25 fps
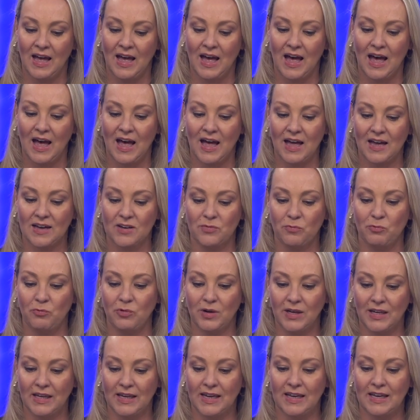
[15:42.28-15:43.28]
uh,
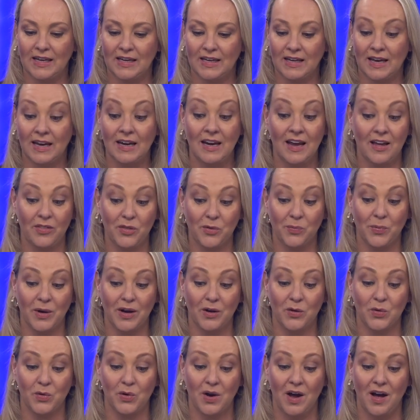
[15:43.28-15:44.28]
really hitting another
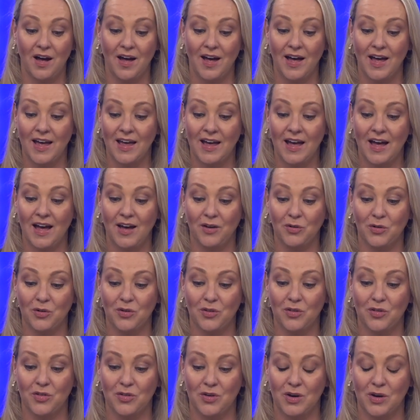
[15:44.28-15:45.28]
record high,
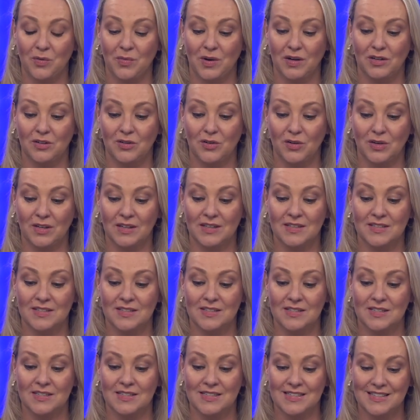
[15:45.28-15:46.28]

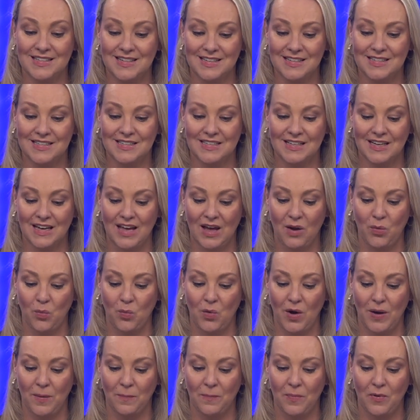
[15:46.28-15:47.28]
$131.60 at
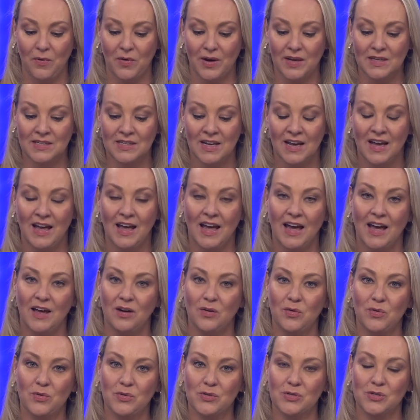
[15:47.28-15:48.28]
one point, and
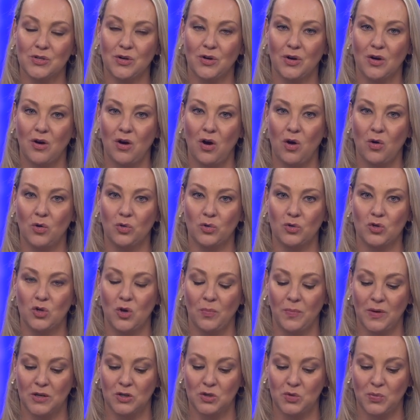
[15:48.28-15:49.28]
also gold
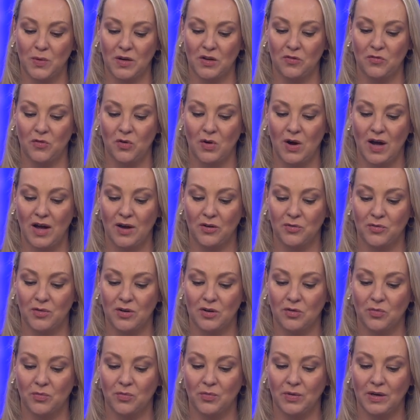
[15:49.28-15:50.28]
topping
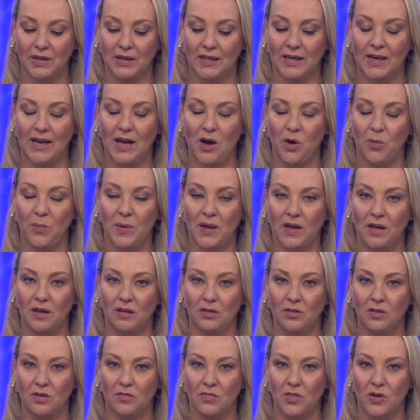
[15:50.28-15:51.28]
2400, really helping a
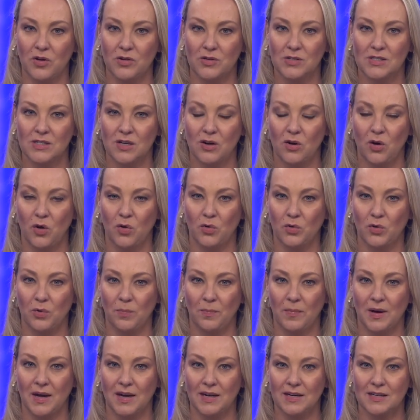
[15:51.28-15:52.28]
lot of those gold
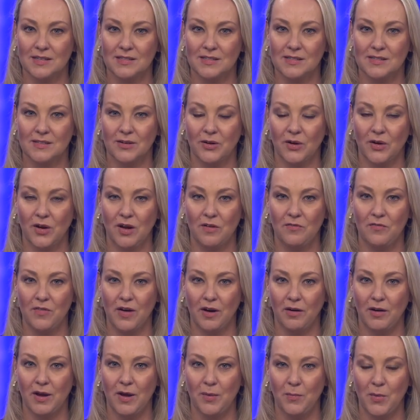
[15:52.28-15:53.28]
miners. So a
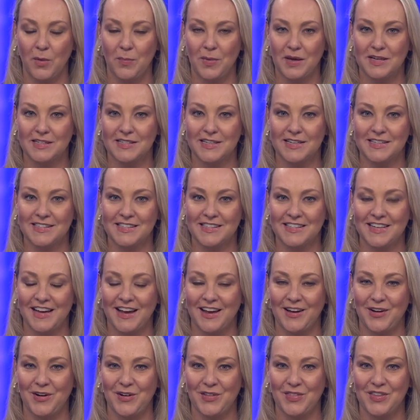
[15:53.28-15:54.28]
very momentous
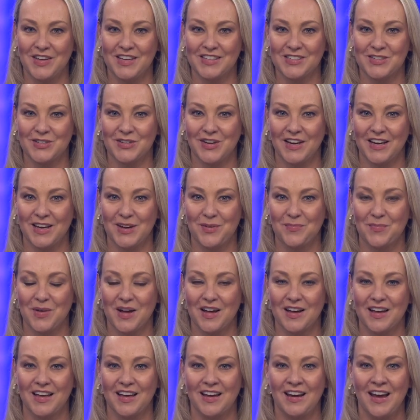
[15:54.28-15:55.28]
day on the Australian
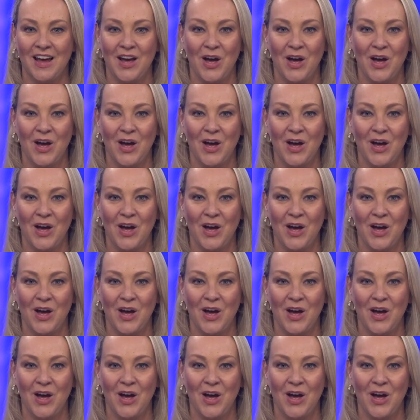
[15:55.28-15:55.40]
market.